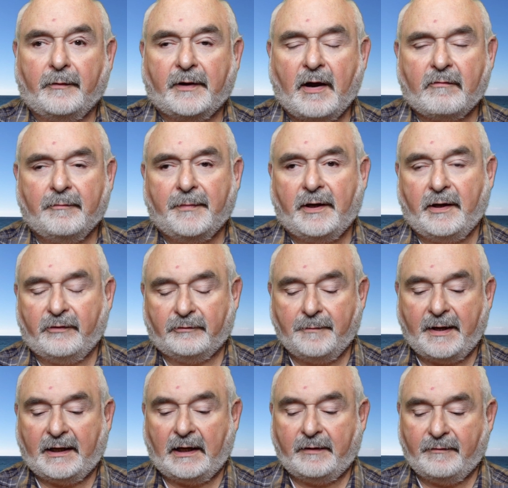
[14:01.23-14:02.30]
the government is
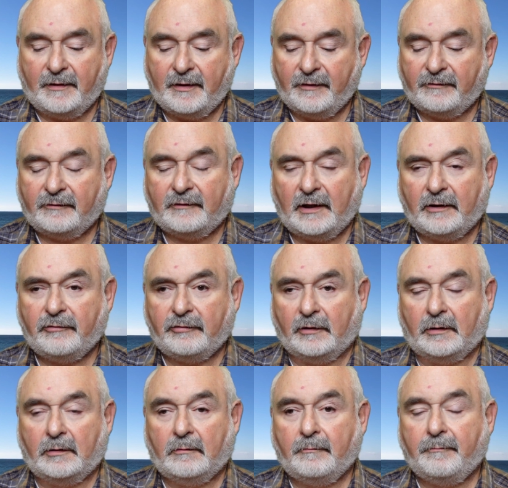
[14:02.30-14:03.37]
making the
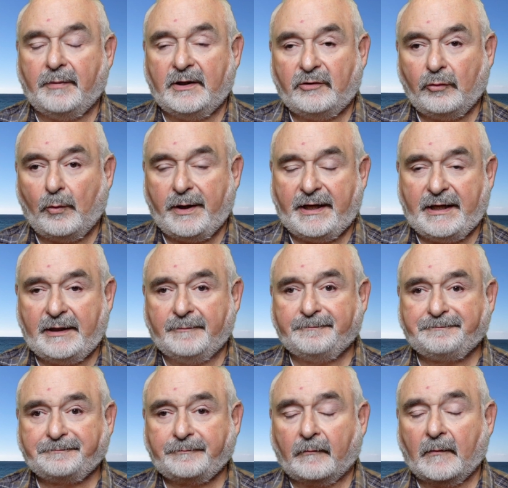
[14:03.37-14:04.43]
distinction
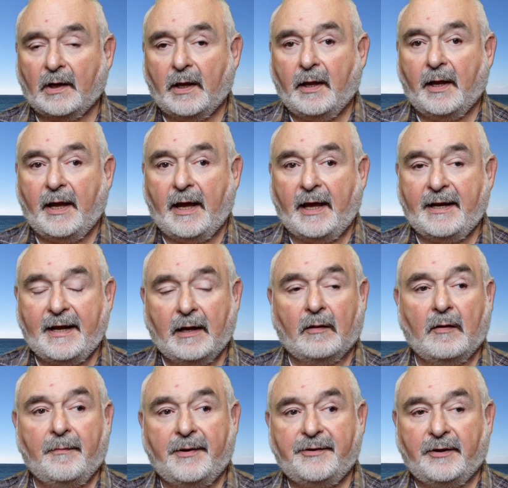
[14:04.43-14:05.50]
between an
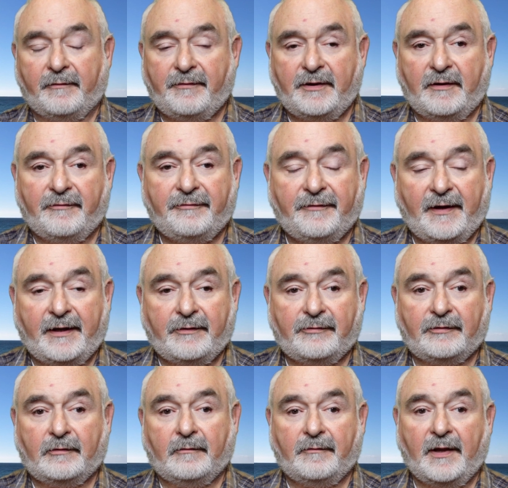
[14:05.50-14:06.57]
element of the
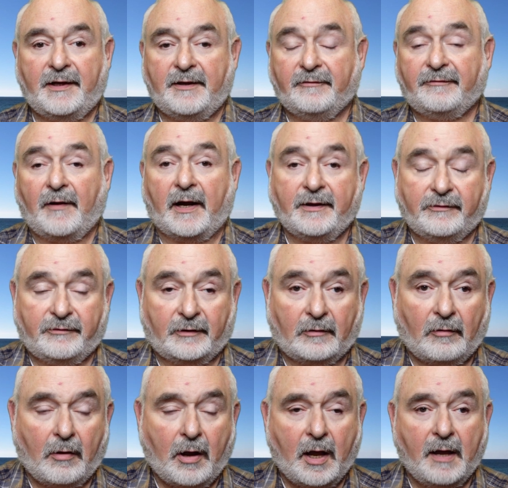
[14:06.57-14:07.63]
offense that defines the
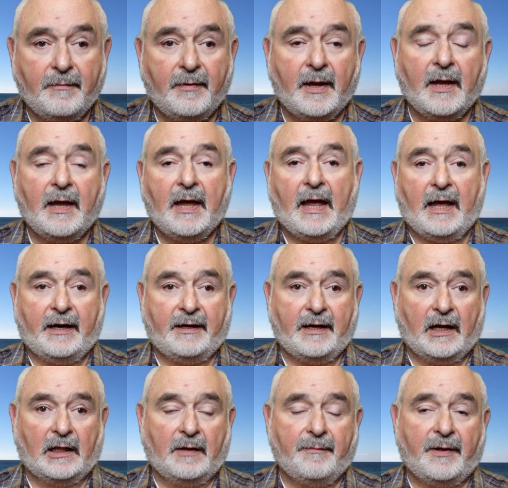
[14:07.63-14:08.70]
crime and an
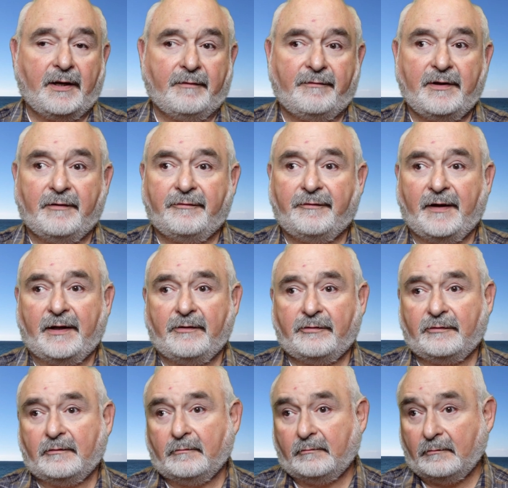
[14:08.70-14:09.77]
element of the
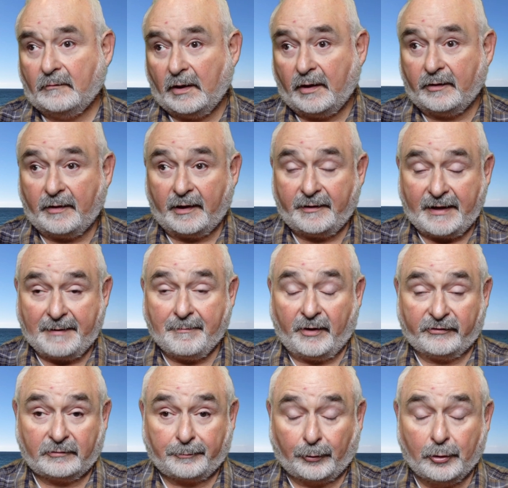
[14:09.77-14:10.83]
offense that they
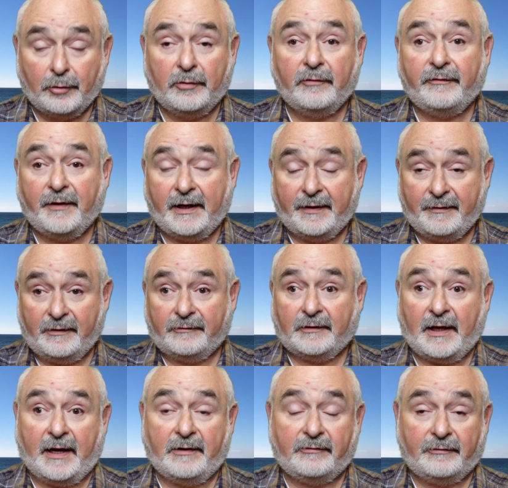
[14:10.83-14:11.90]
must prove, in this
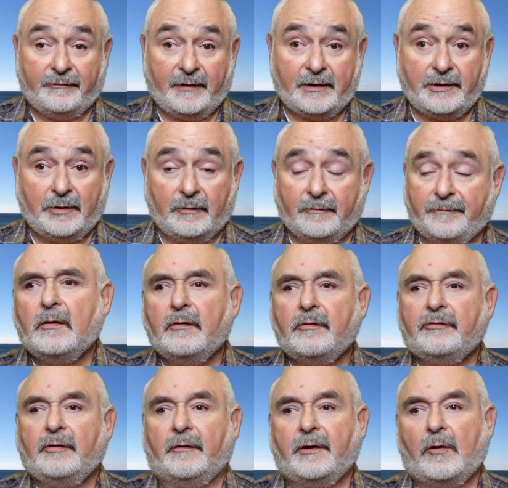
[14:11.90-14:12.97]
case, venue.
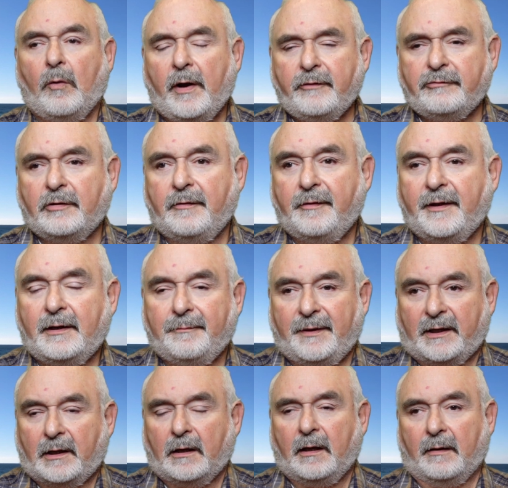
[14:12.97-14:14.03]
So the question then
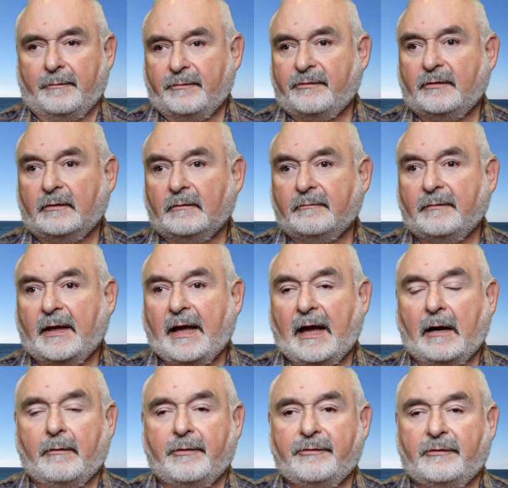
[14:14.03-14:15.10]
becomes,
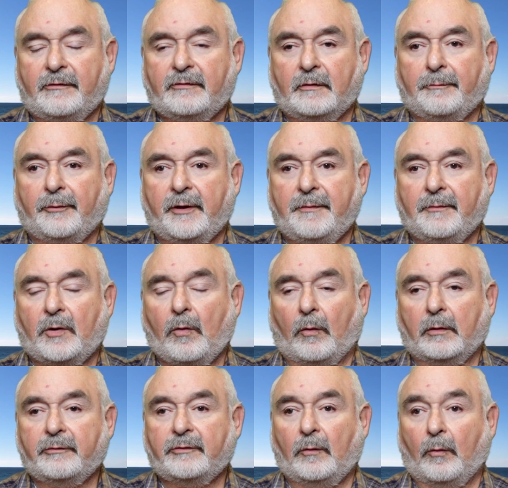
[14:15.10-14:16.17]
how is the Supreme
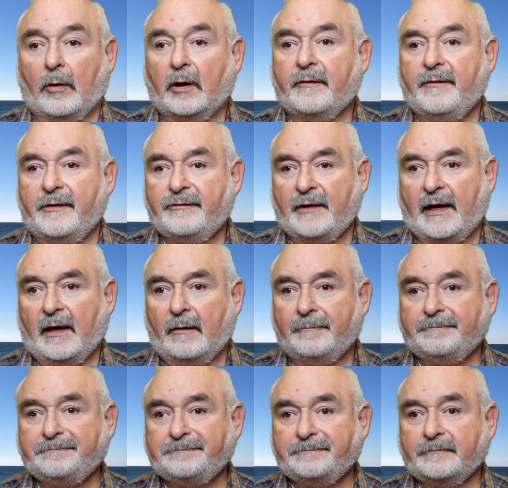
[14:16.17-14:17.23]
Court to work this out?
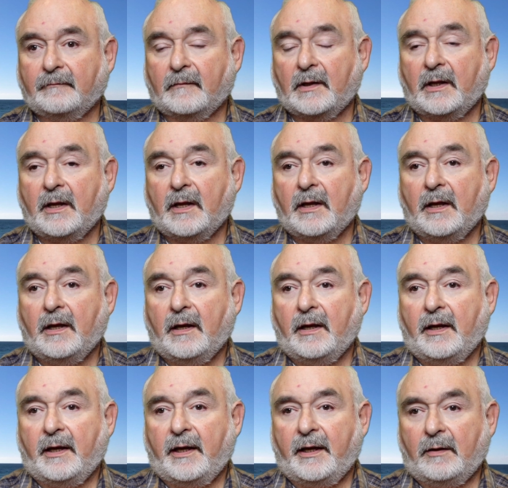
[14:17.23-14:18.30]

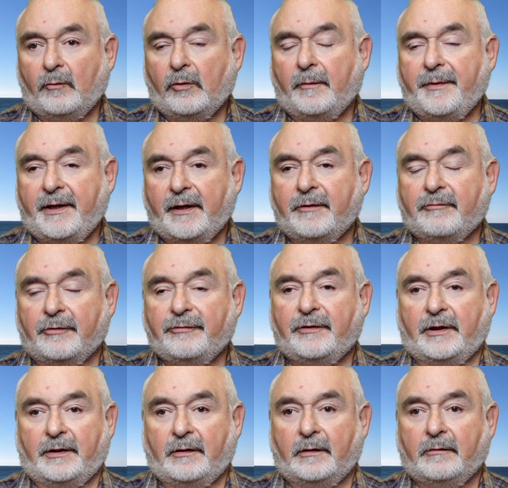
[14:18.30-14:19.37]
It will be
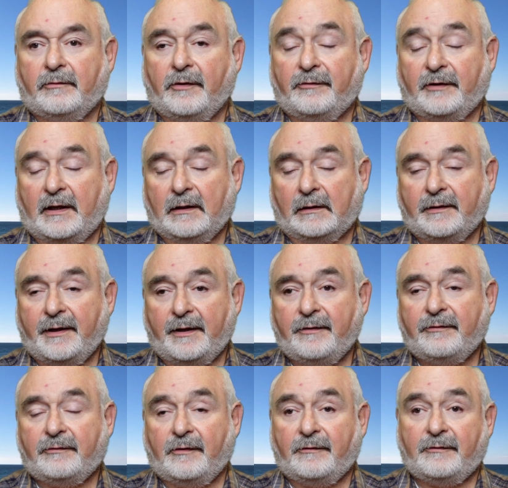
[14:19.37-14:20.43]
interesting, to say the
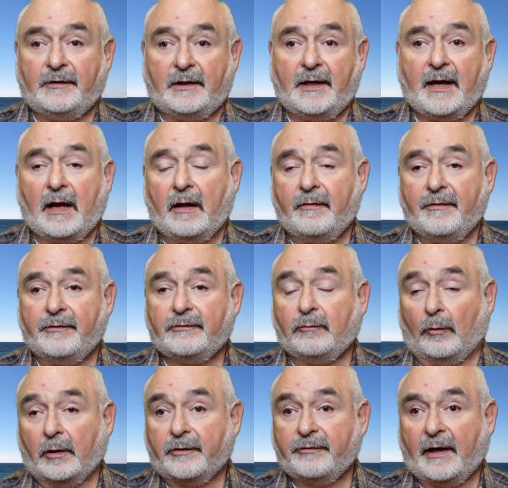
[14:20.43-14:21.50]
least, to see how this
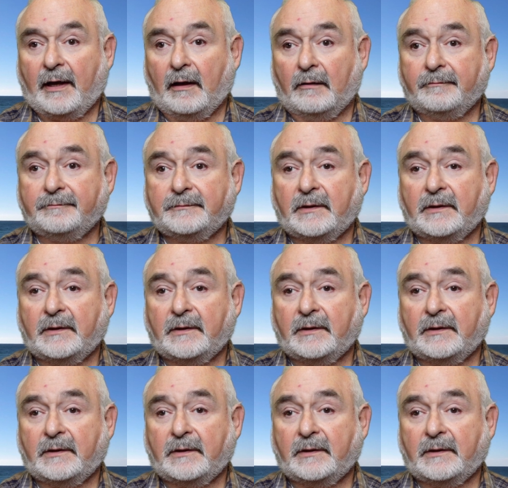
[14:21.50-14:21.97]
works out.